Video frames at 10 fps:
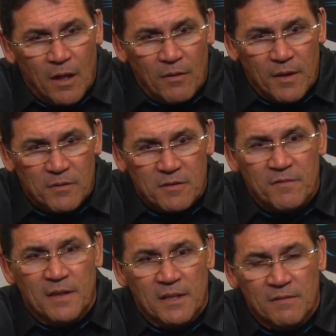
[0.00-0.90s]
No, there was a
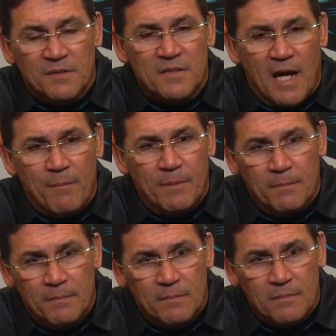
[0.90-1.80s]
feeling of, let's stop them.
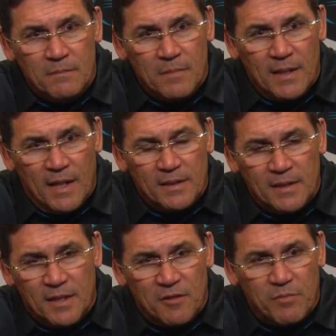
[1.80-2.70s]
And I
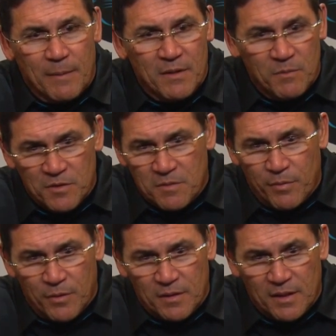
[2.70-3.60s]
think that's probably the most
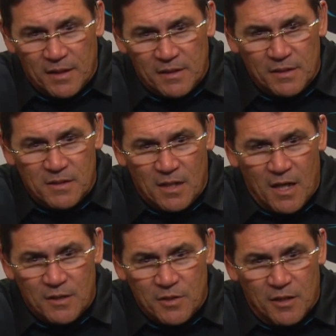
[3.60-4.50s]
important thing. I think
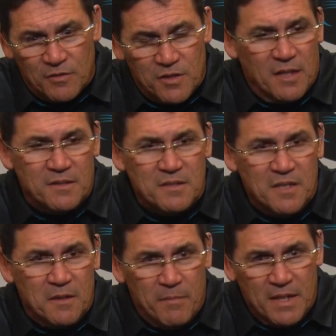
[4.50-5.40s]
Charles Johnson
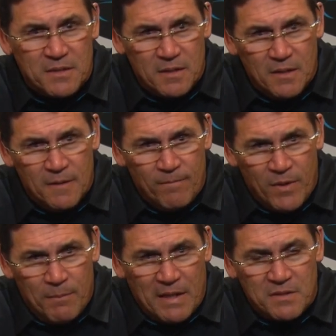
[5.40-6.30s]
said it best
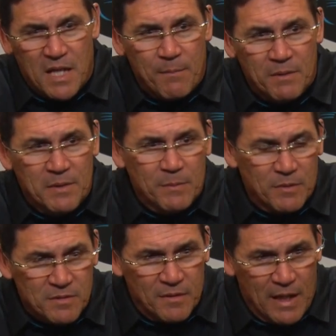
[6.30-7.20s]
about stopping
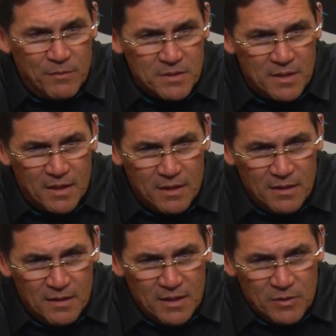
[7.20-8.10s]
people. So that was it
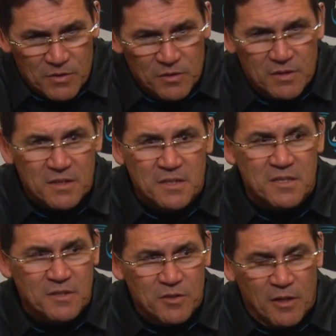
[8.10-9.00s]
was good to see
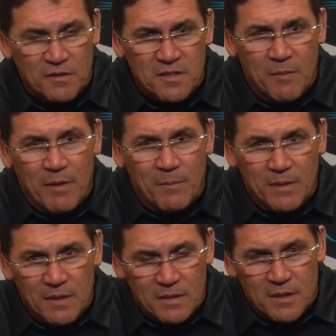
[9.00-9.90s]
Charles step up
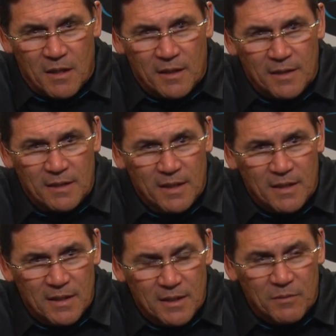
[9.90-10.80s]
and talk like
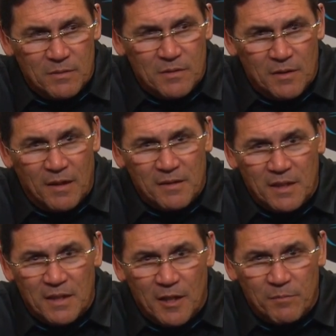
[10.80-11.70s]
that. And it, you know, I
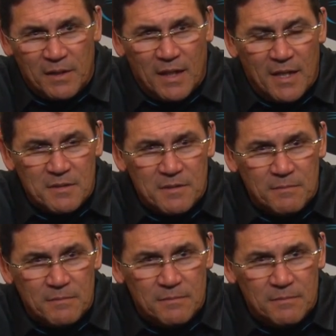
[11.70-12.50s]
think it helped the guys.